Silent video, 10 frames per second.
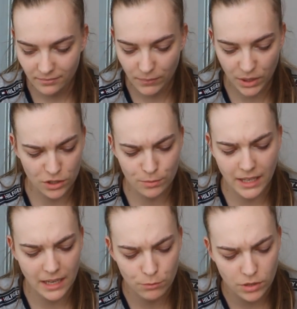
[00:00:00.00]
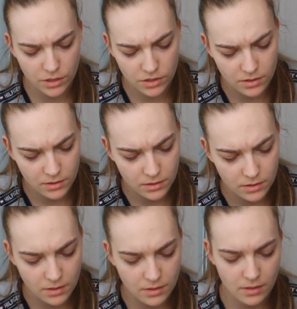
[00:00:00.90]
because my camera
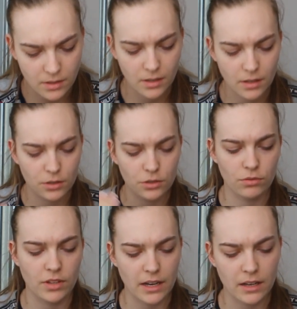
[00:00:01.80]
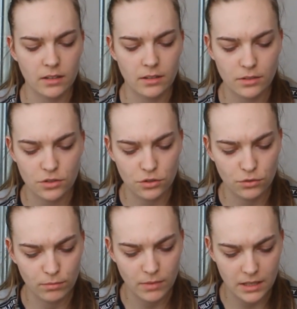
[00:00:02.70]
doesn't do that
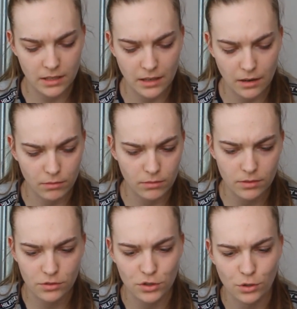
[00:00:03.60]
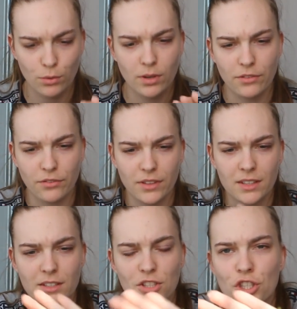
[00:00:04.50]
zoom in and out, so if
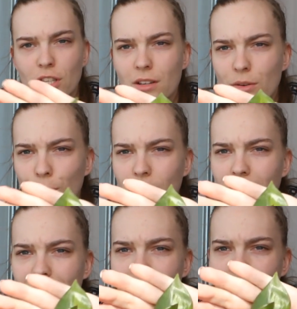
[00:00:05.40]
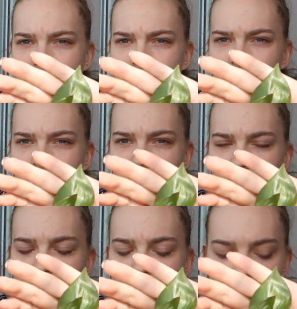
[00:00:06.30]
this is shit when I edit it,
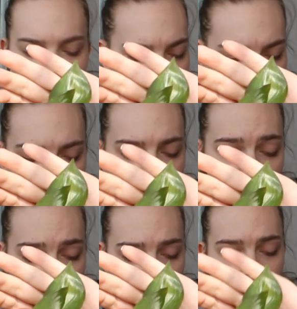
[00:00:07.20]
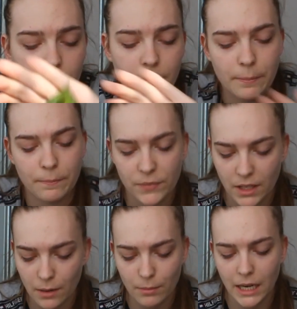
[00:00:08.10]
I'm very sorry.
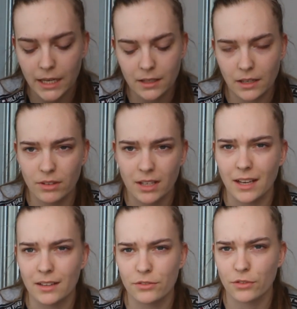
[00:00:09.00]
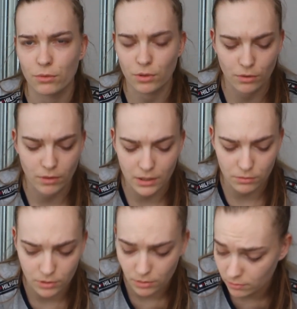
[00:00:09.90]
I might even add a photo, I
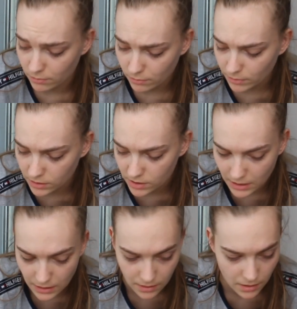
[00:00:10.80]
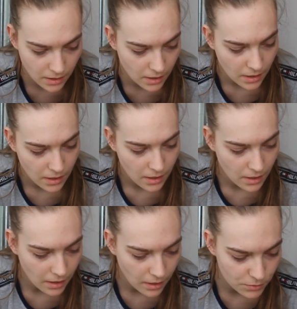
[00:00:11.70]
don't know, we'll see.
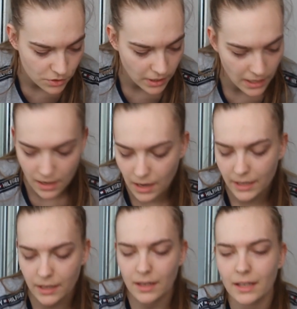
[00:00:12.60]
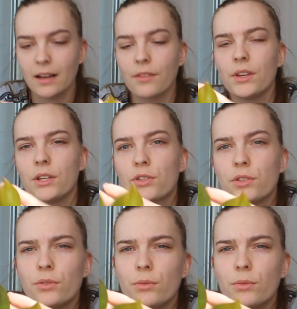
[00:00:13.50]
So yeah, I got these two